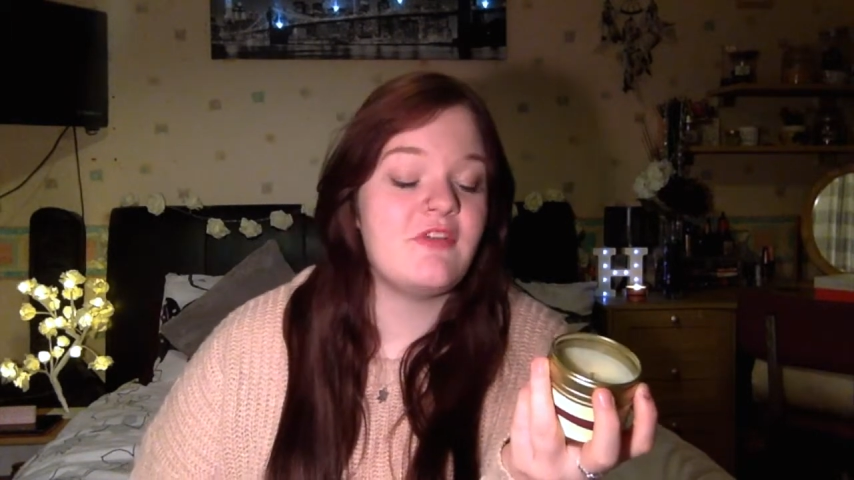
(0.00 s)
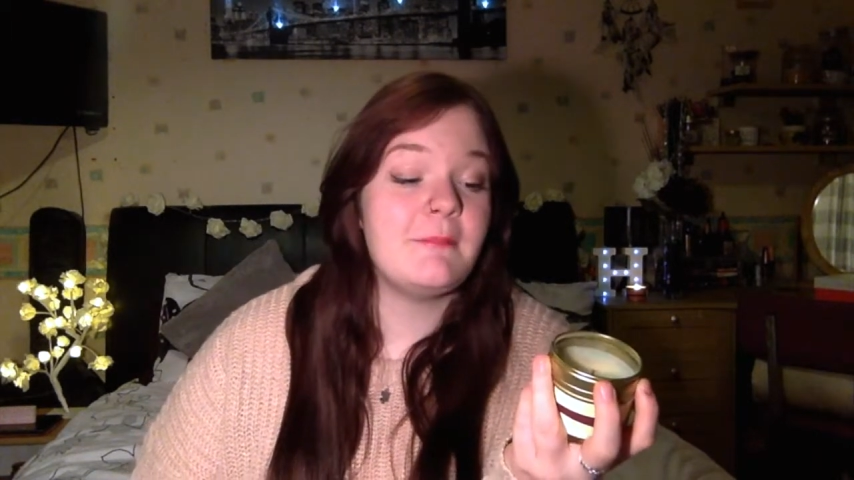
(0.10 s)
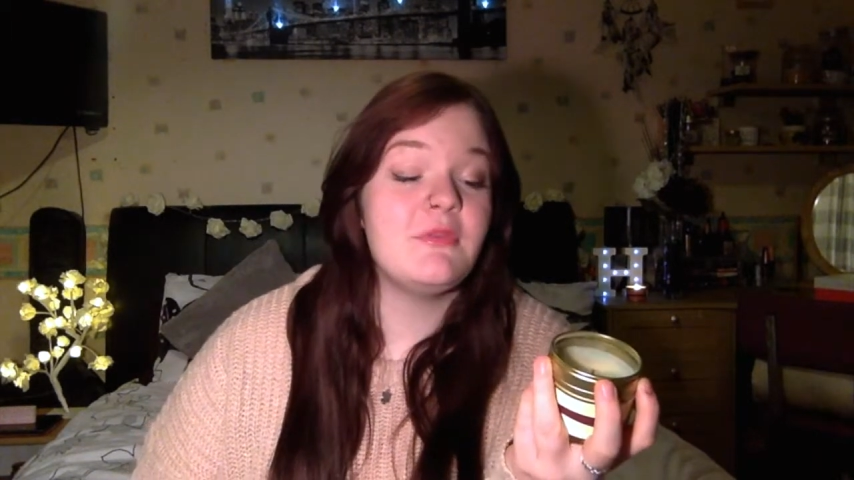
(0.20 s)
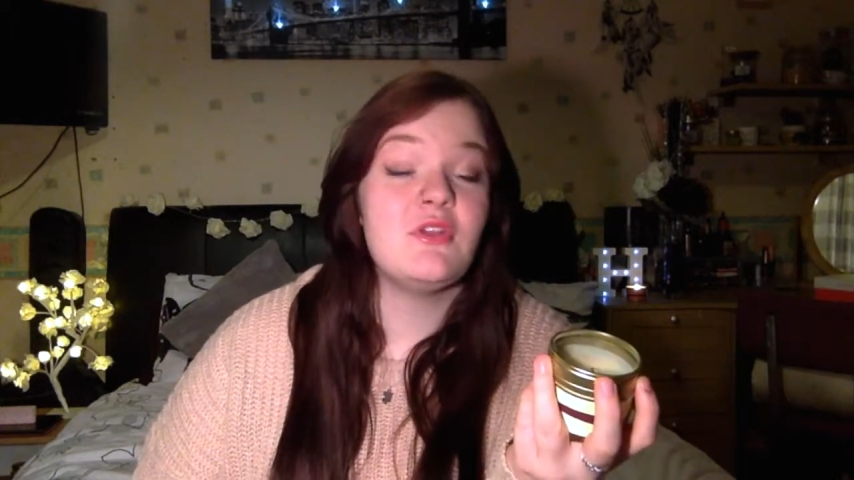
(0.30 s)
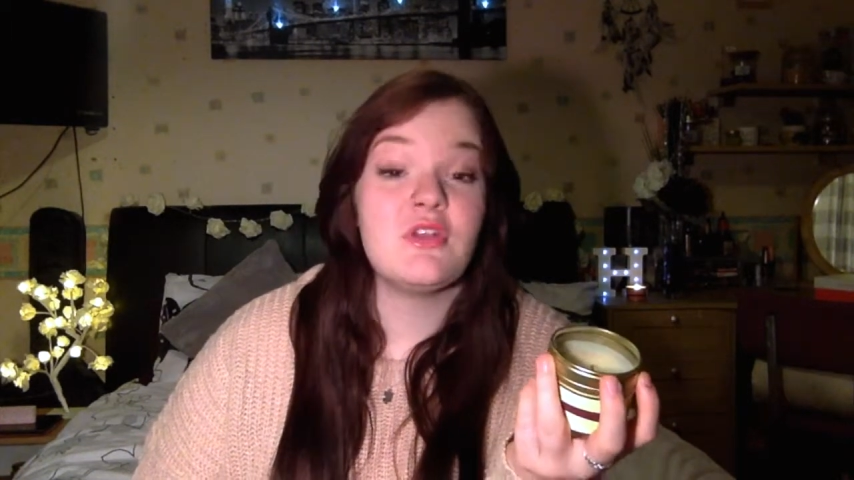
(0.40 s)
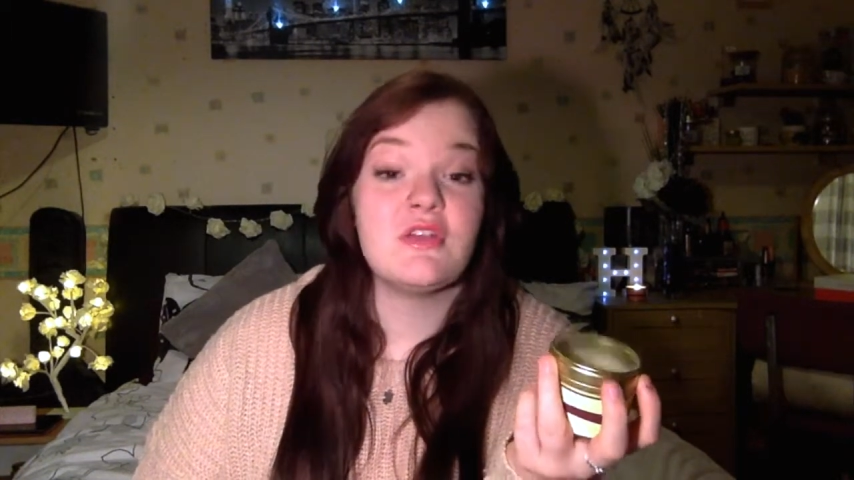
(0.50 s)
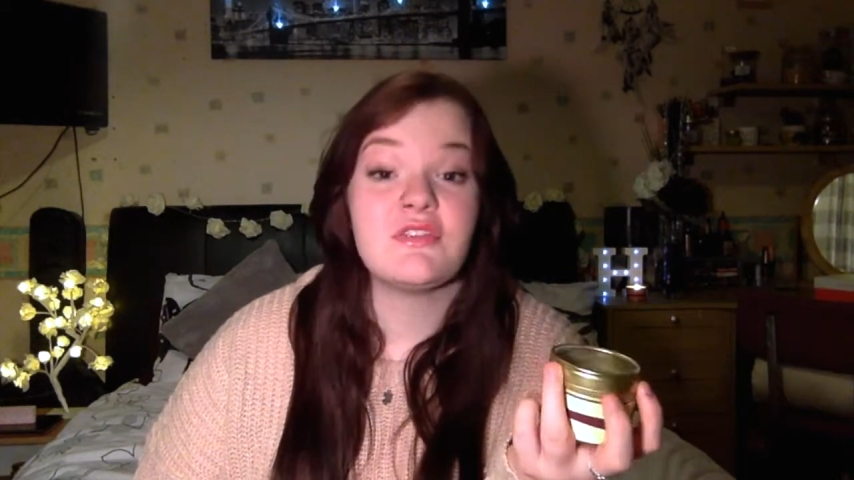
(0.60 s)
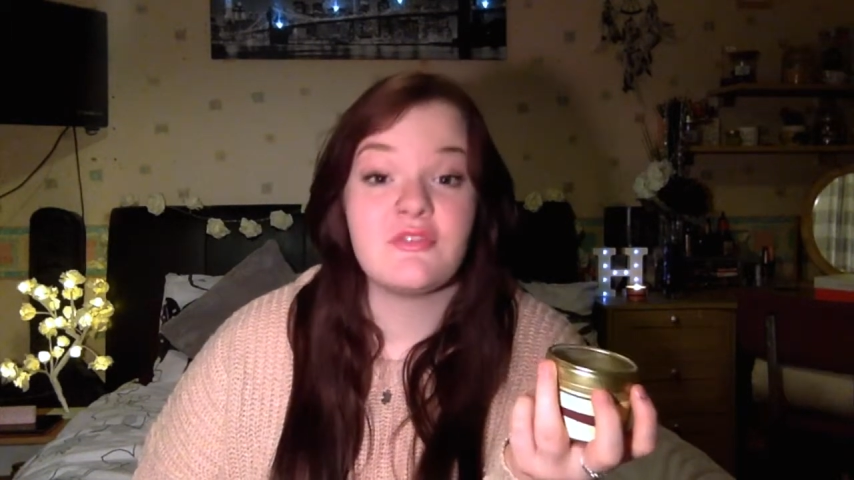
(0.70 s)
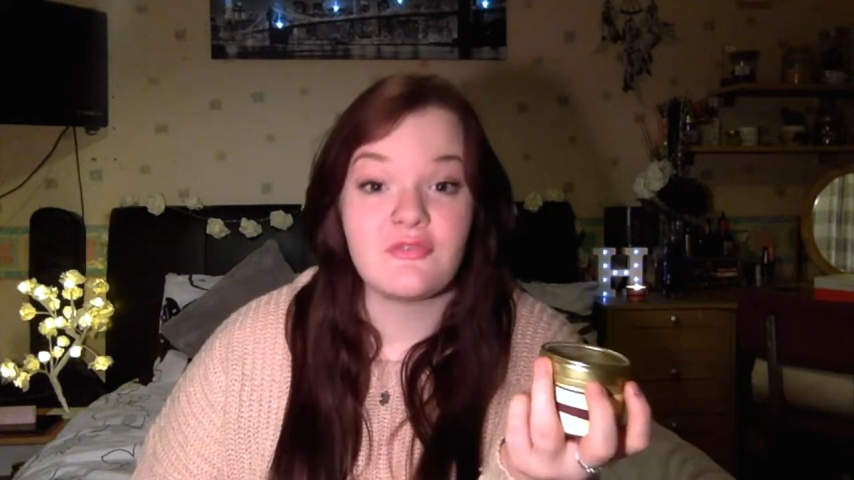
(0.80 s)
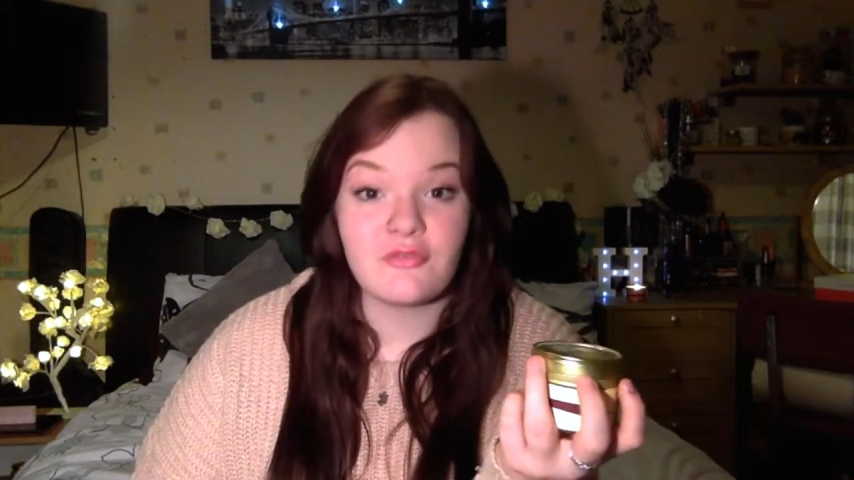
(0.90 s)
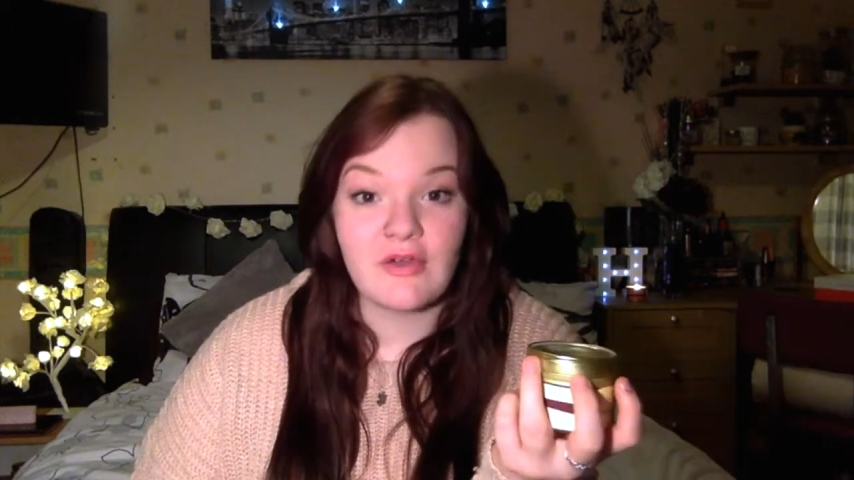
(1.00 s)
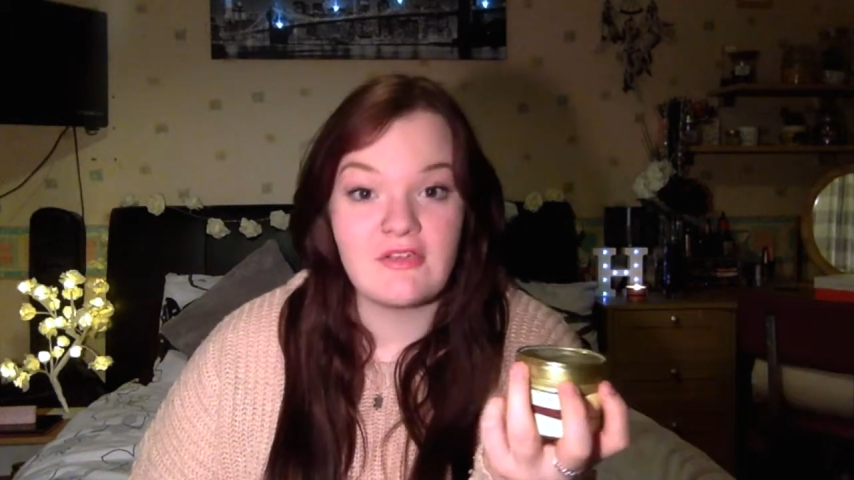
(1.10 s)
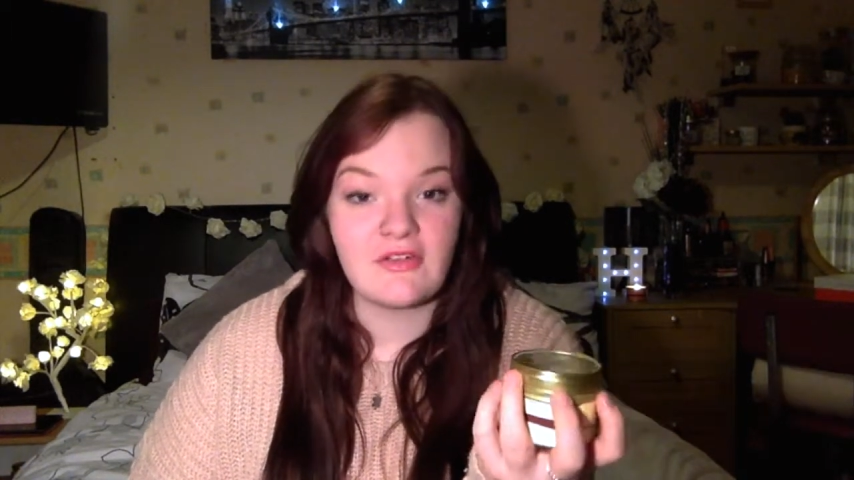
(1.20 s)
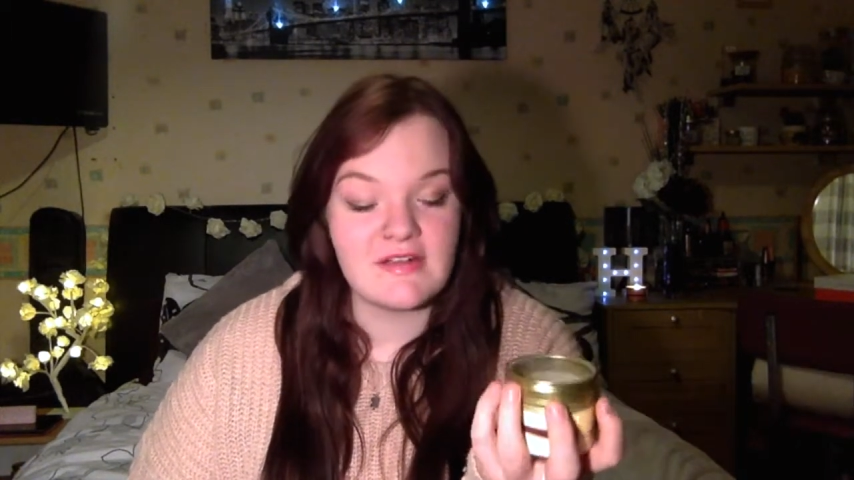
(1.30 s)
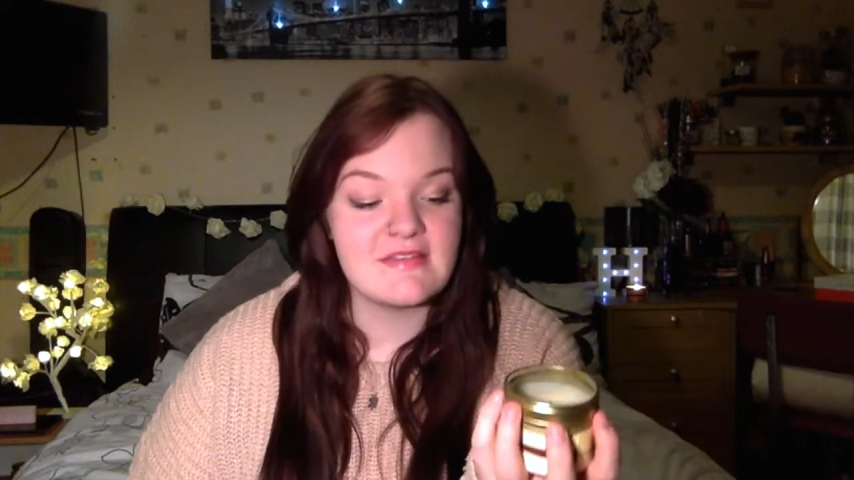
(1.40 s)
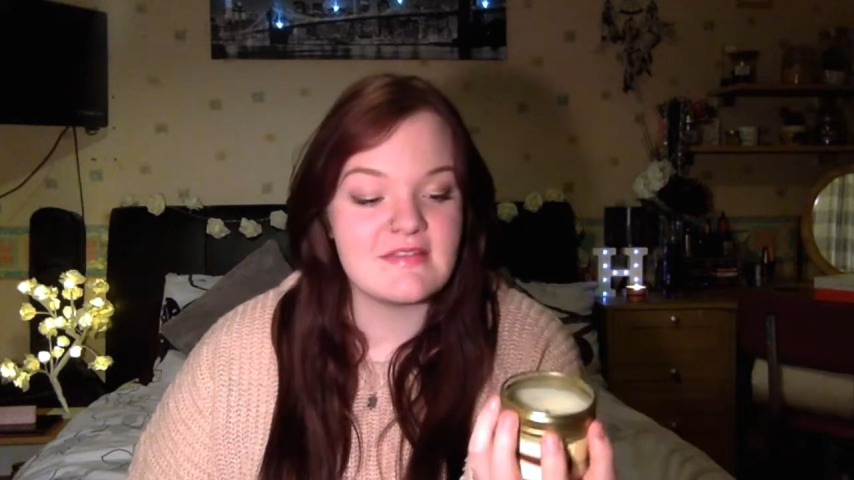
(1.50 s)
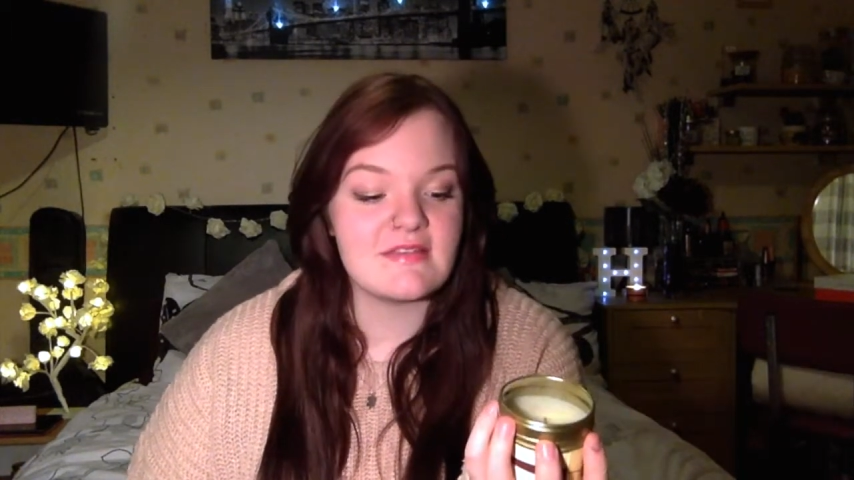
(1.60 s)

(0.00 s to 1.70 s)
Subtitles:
fabulous fragrance.